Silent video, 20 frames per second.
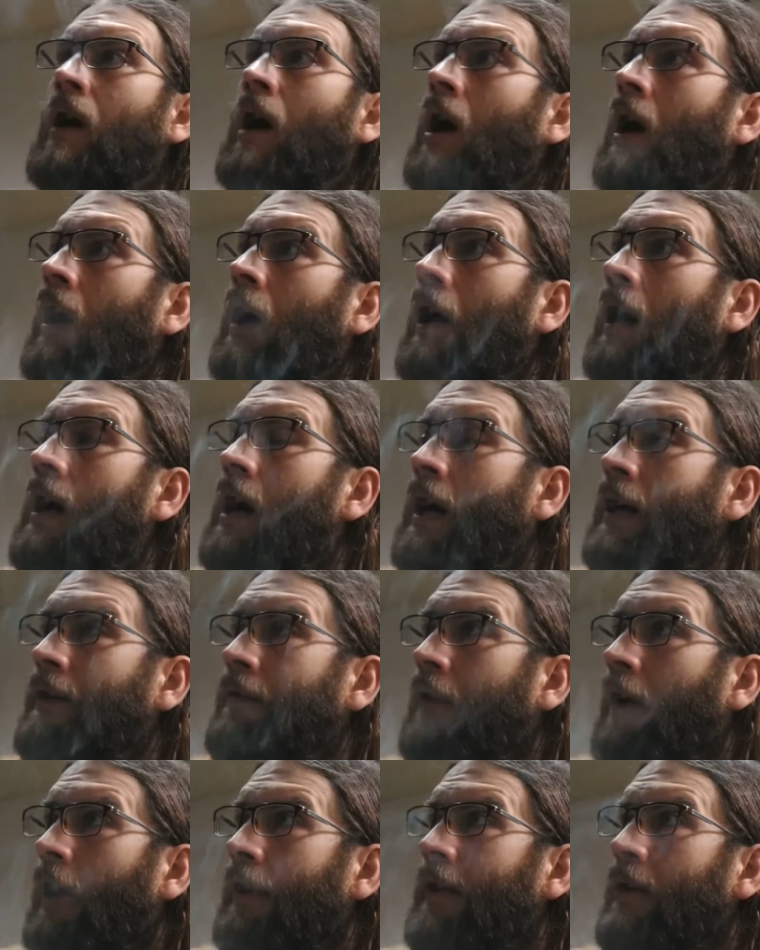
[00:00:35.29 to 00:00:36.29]
Uh, I
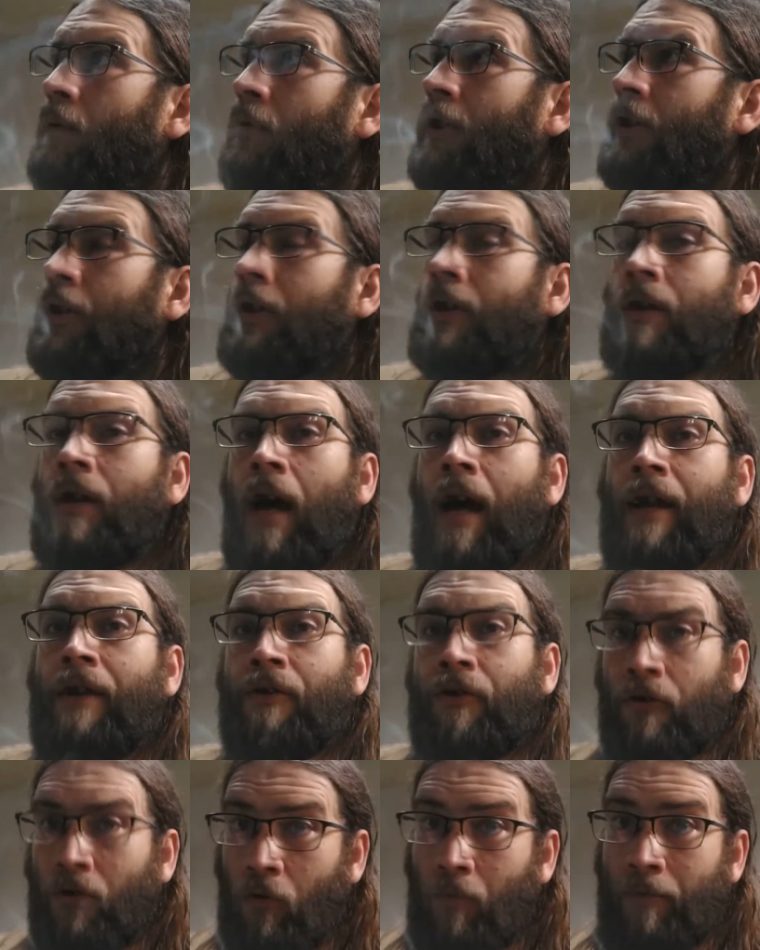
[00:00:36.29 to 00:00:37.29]
thought they were good. I
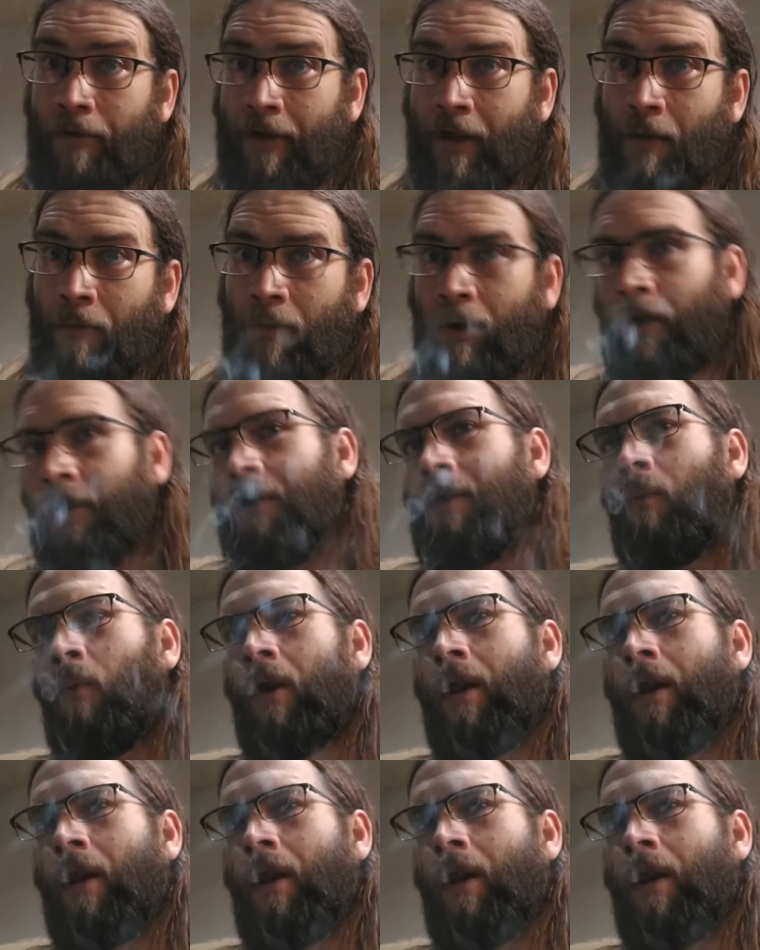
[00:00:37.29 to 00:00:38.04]
assumed they were good.